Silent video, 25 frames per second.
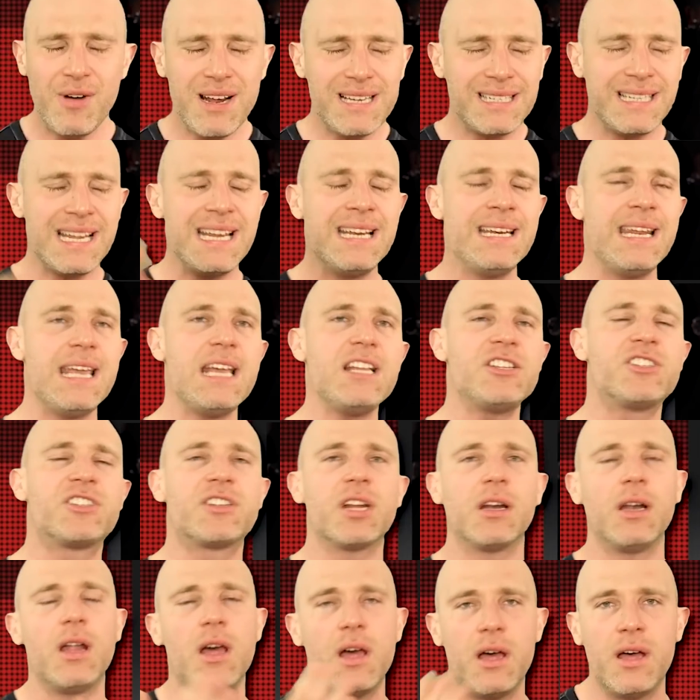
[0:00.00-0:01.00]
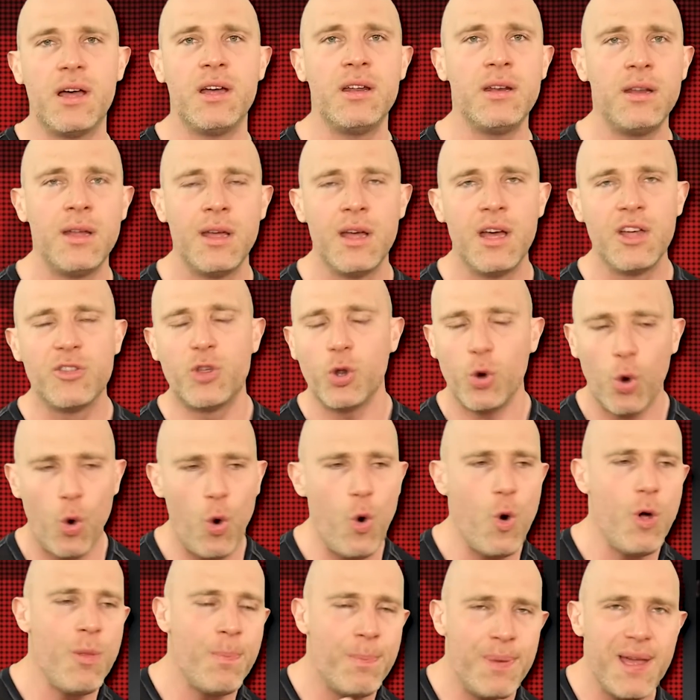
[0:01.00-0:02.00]
But wrestling needs to learn that
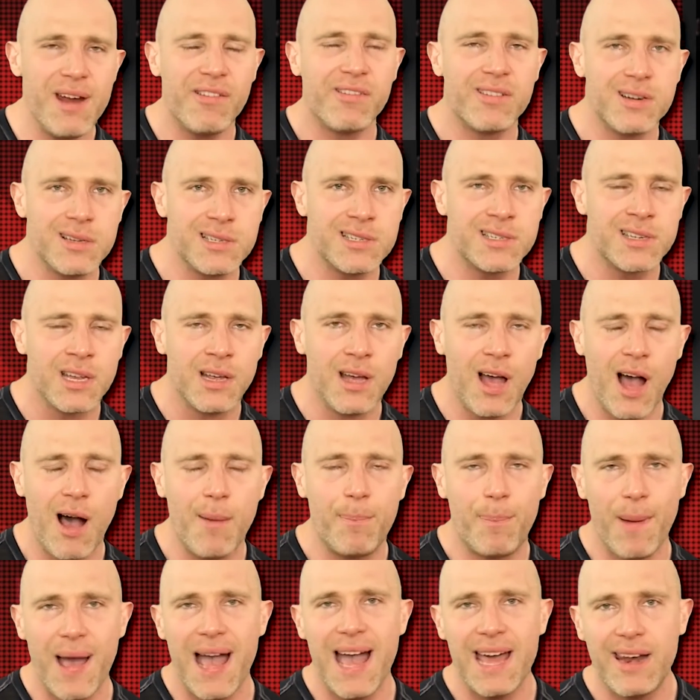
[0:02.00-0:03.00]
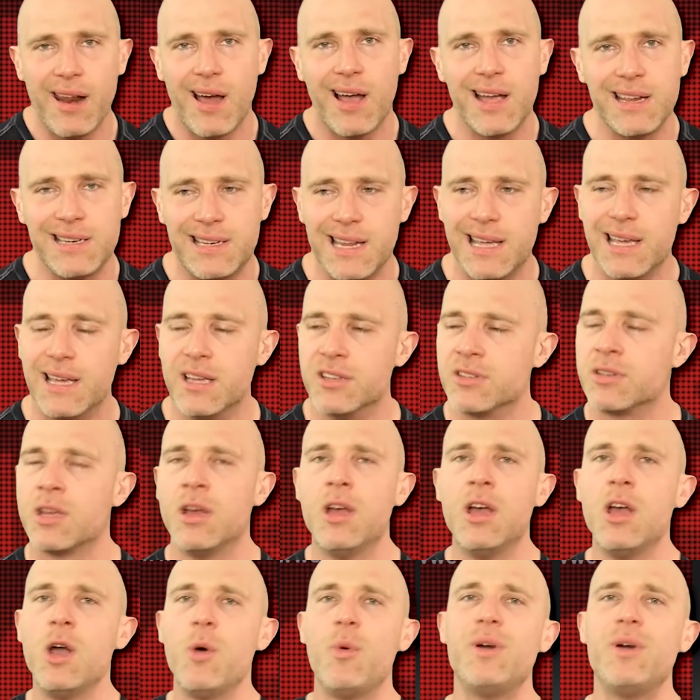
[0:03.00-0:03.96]
all mirrors are bad ideas.